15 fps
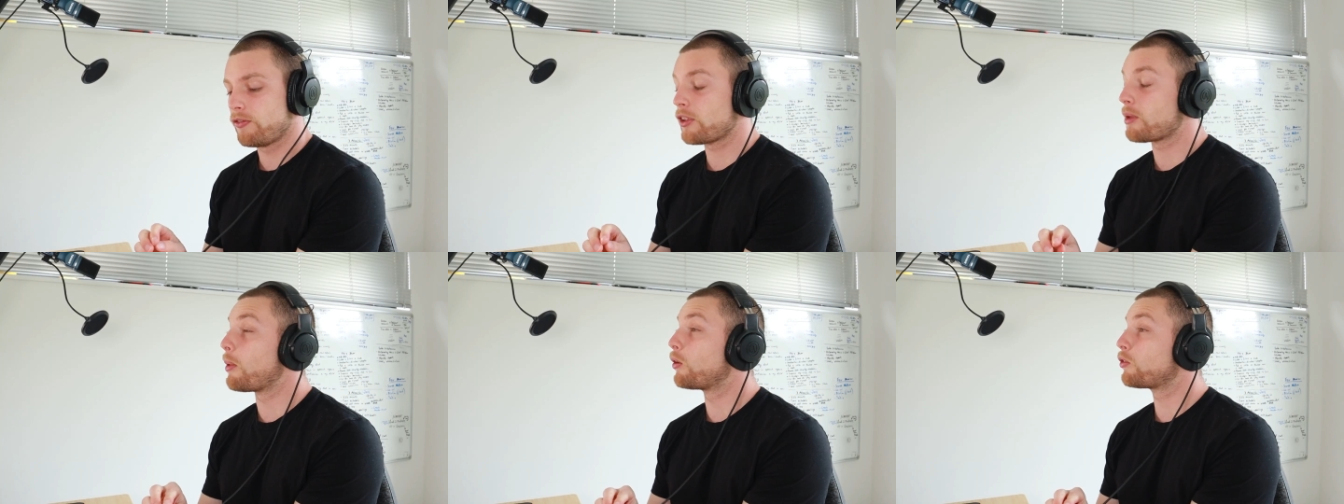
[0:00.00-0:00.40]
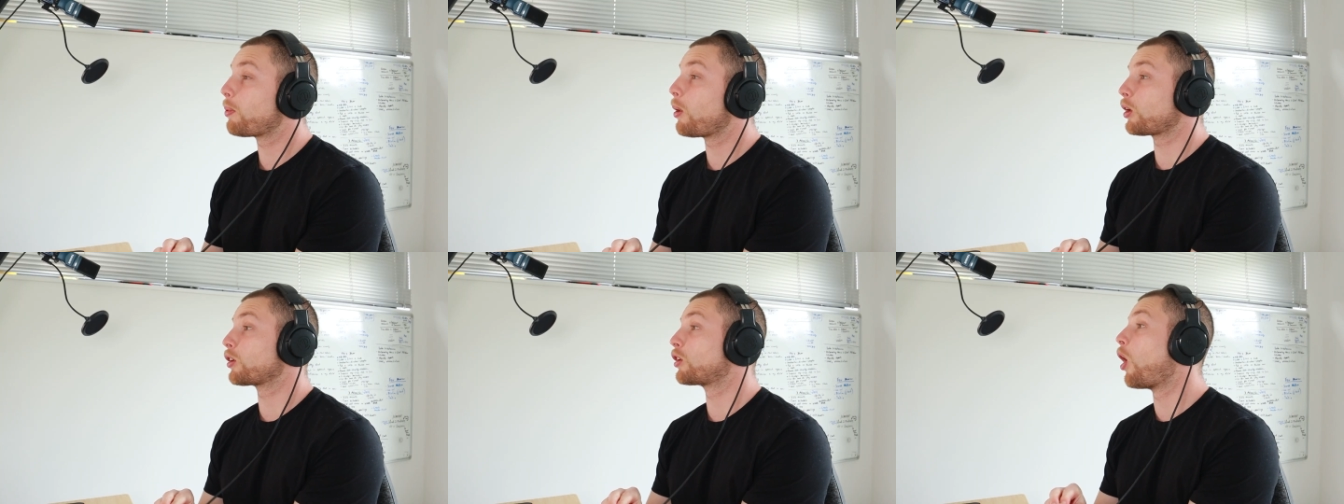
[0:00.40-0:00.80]
the most
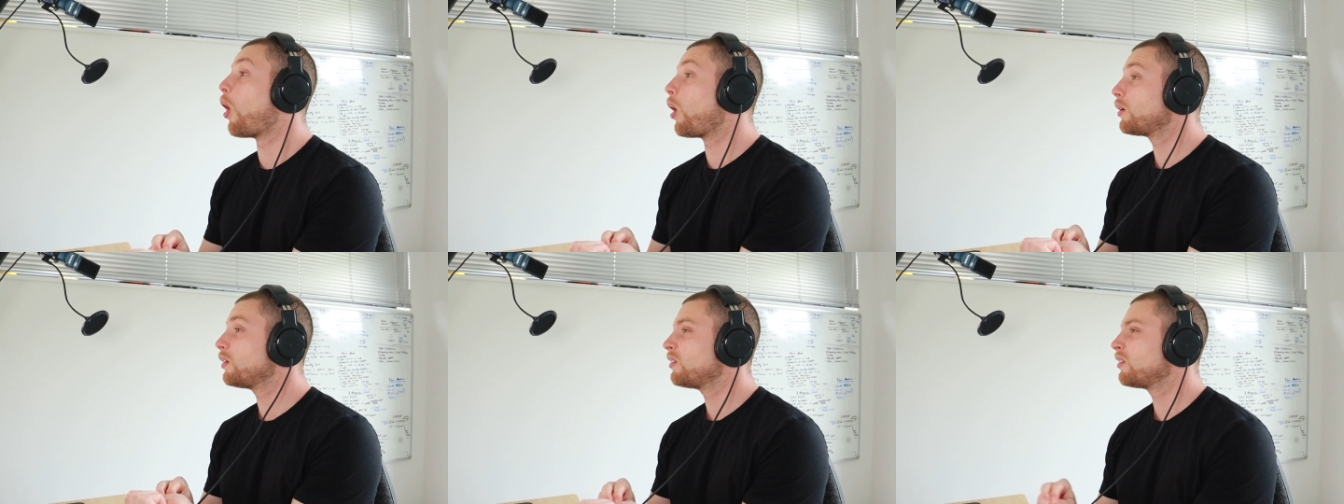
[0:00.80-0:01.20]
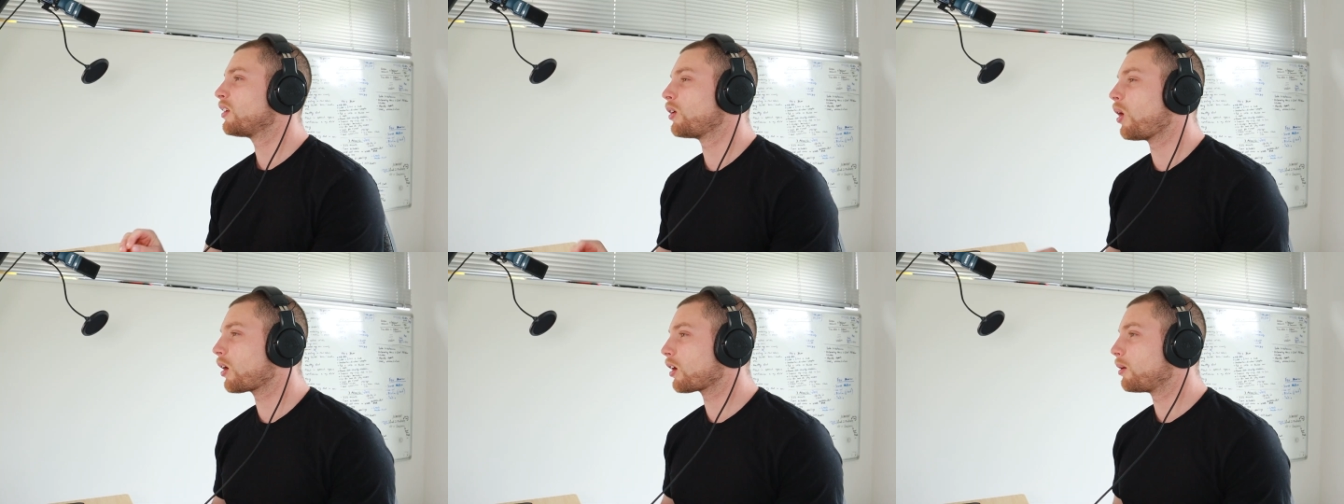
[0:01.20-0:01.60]
part are gone.
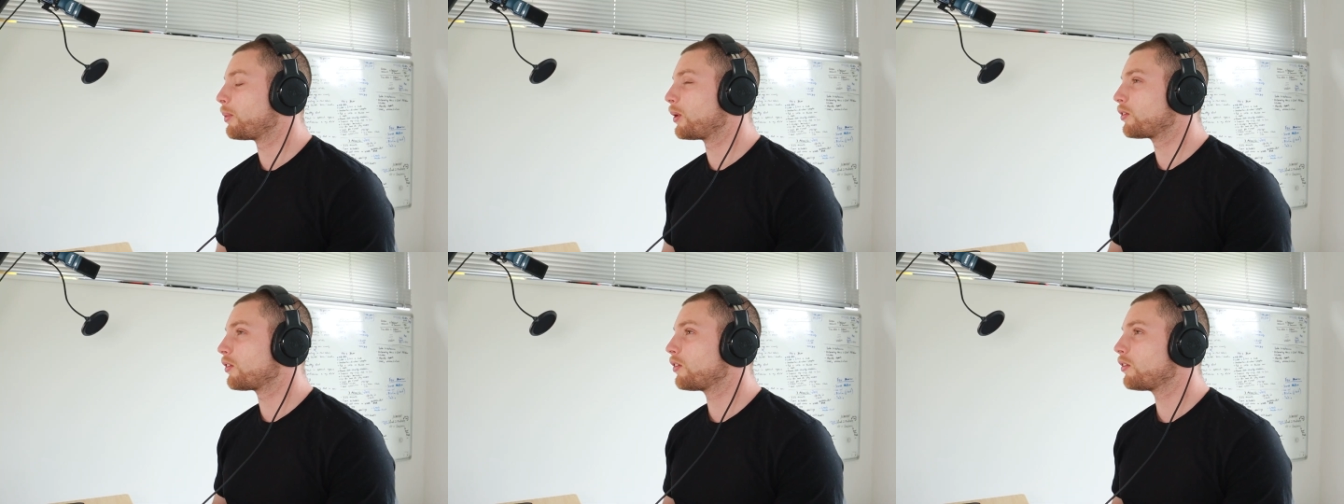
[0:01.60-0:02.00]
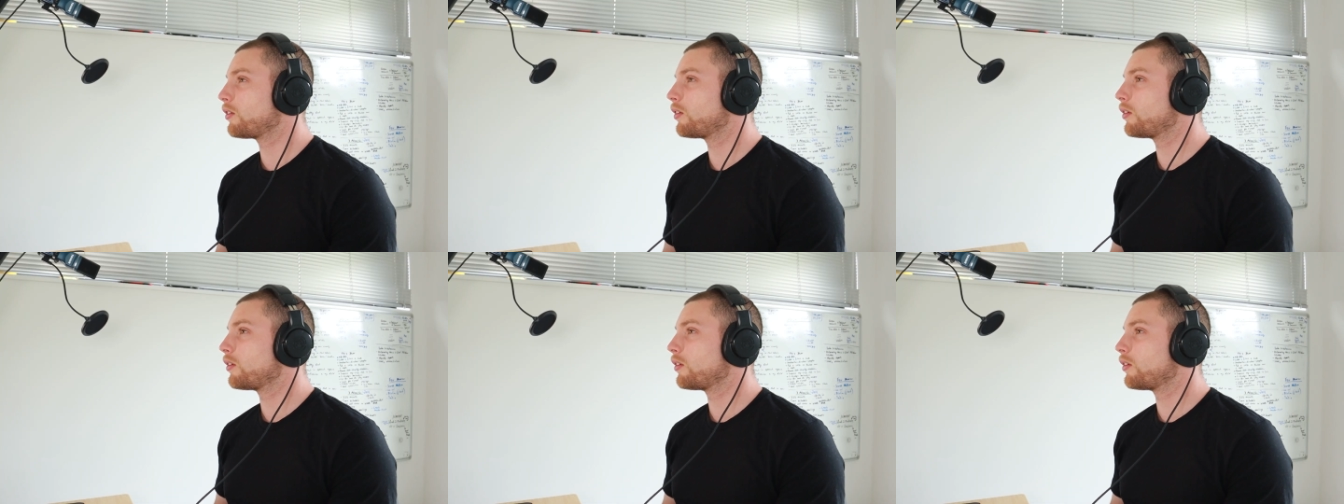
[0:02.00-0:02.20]
They're not going to purchase.